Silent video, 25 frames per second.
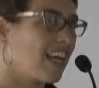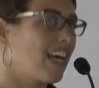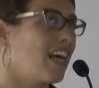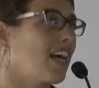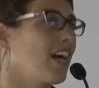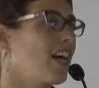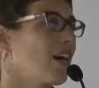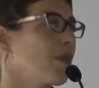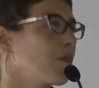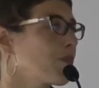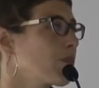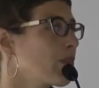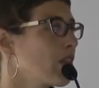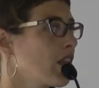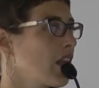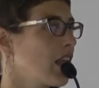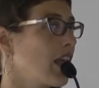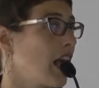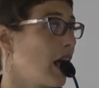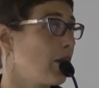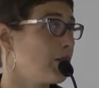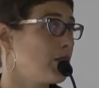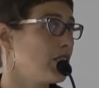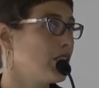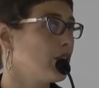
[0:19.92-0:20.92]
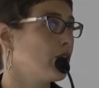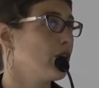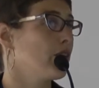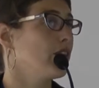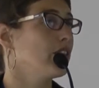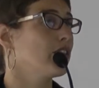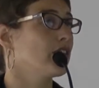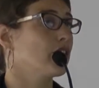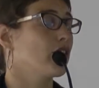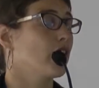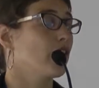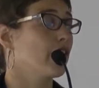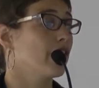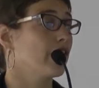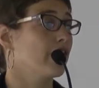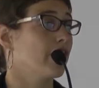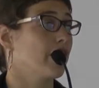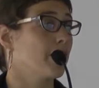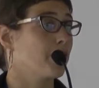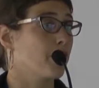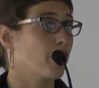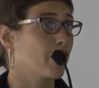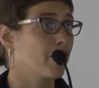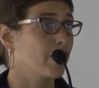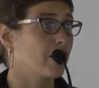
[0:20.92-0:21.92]
I'm a student of
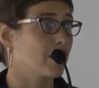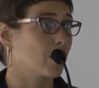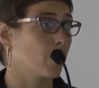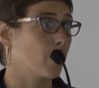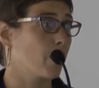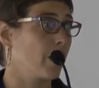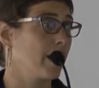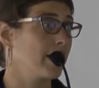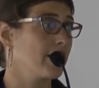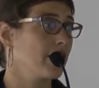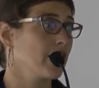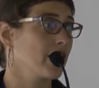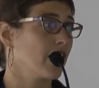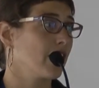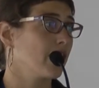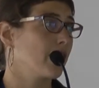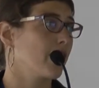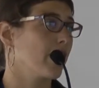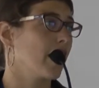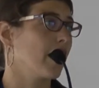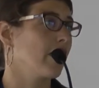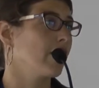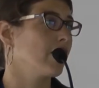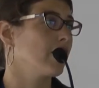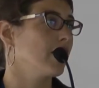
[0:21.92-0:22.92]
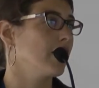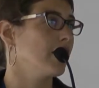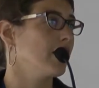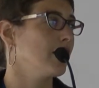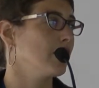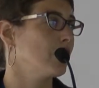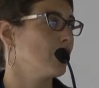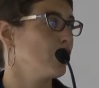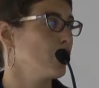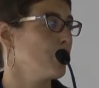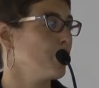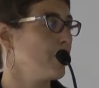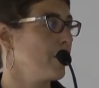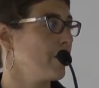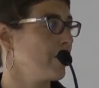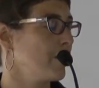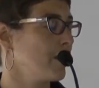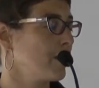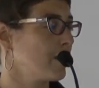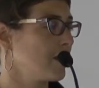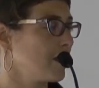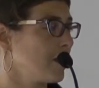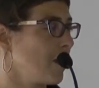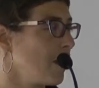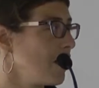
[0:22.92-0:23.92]
Professor Weinschel, who gave the 2
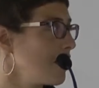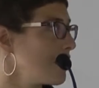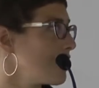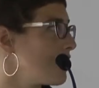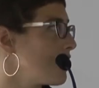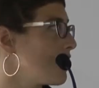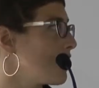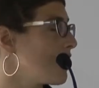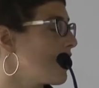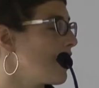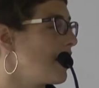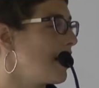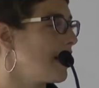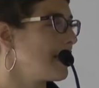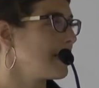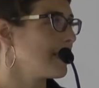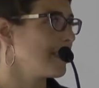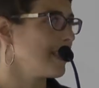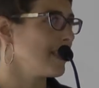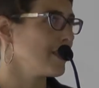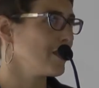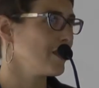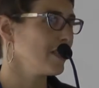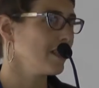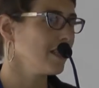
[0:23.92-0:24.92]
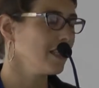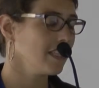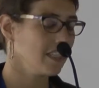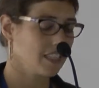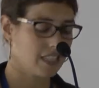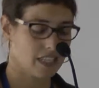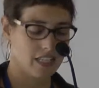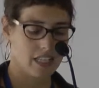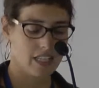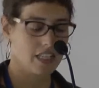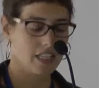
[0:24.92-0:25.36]
previous talks in the last session.